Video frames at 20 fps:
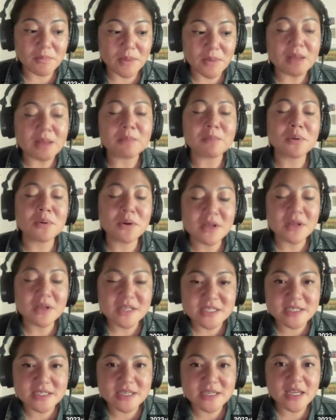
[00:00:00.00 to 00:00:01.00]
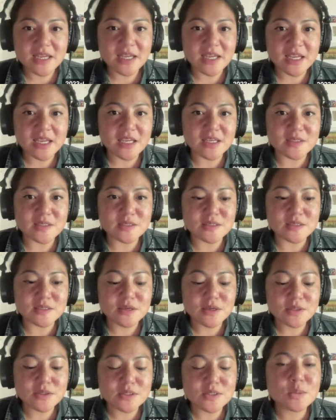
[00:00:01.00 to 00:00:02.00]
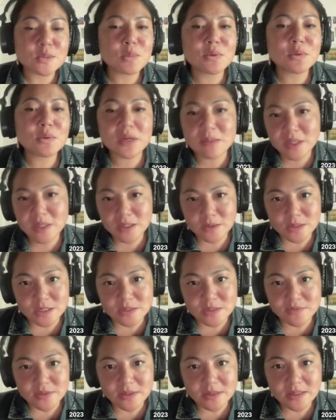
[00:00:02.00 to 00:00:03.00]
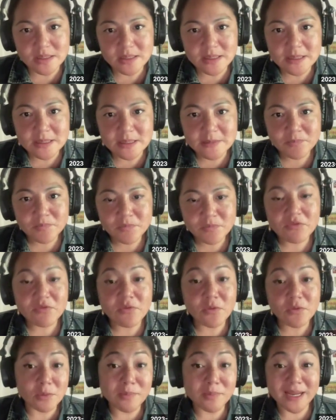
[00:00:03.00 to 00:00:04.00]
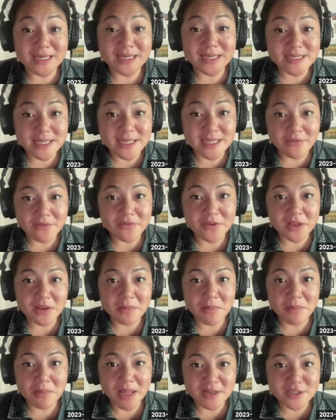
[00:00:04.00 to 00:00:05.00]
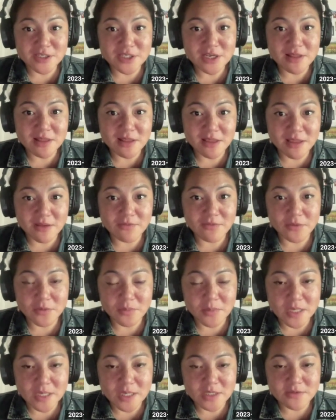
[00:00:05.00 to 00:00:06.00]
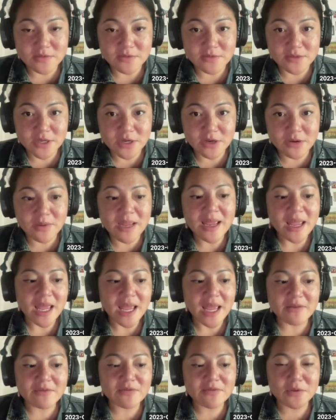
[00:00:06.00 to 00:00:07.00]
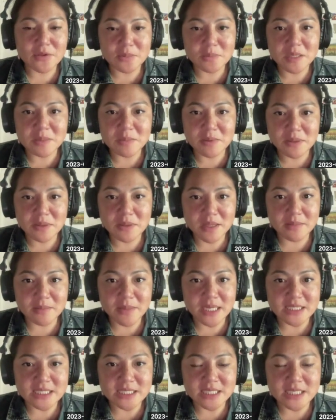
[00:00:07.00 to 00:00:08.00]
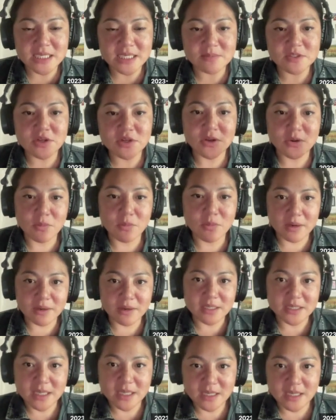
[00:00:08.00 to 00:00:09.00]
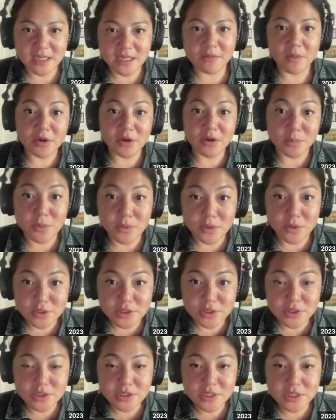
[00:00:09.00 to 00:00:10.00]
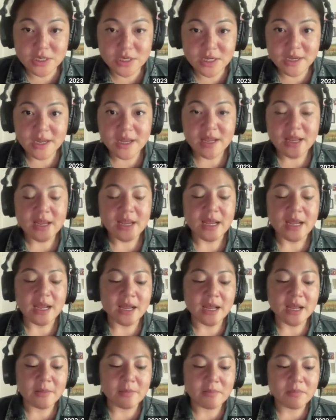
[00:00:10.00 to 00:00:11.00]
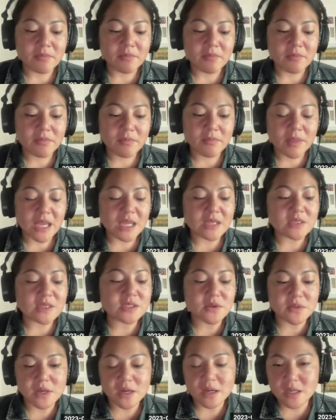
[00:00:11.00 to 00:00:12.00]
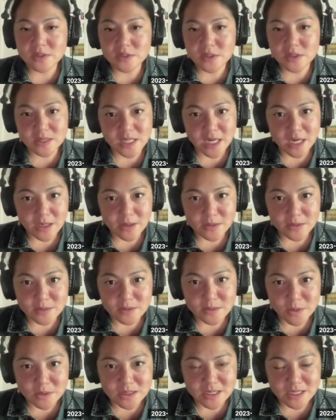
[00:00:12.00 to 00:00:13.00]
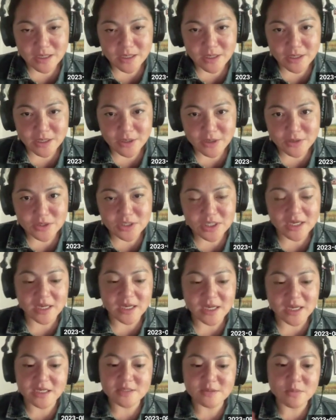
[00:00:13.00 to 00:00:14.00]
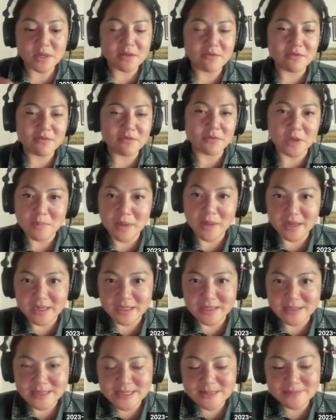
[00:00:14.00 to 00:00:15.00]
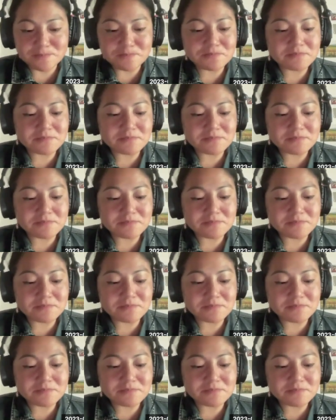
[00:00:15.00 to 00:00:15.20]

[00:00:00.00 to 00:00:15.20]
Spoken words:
input is supremely useful for myself in managing the information flow, and for the people on my team to know where to lean in and where to push. And so the construct that I use most in coaching is one of three buckets.